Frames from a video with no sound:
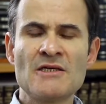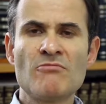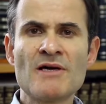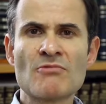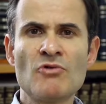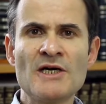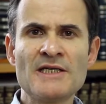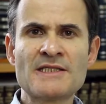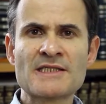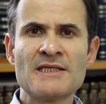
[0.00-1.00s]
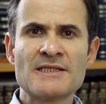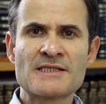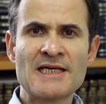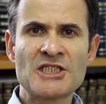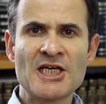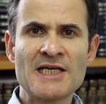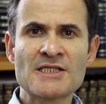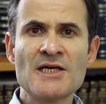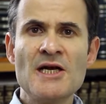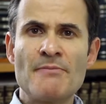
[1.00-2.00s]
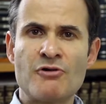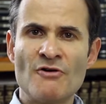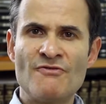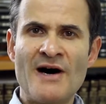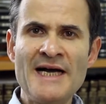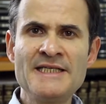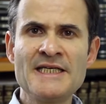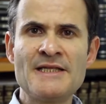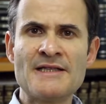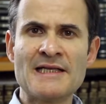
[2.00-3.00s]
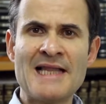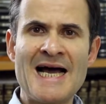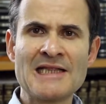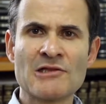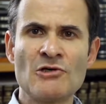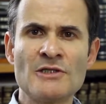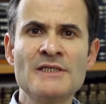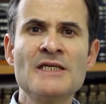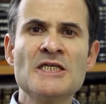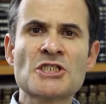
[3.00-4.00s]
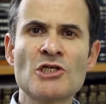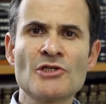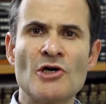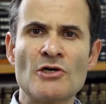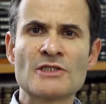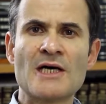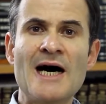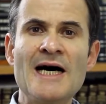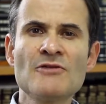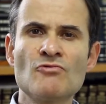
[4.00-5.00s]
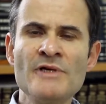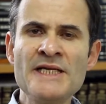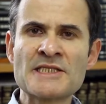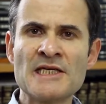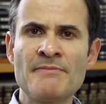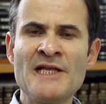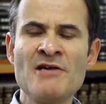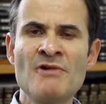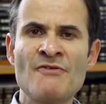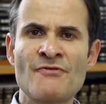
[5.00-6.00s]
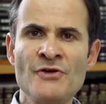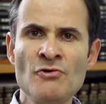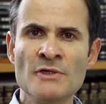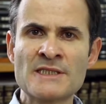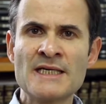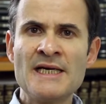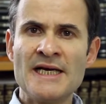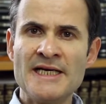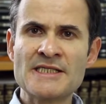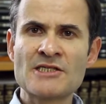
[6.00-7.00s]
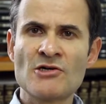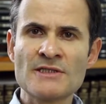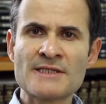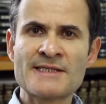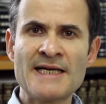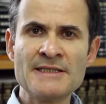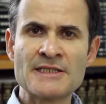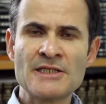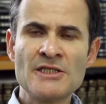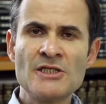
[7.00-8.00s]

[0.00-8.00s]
with words such as provided that the landlord shall not unreasonably refuse his consent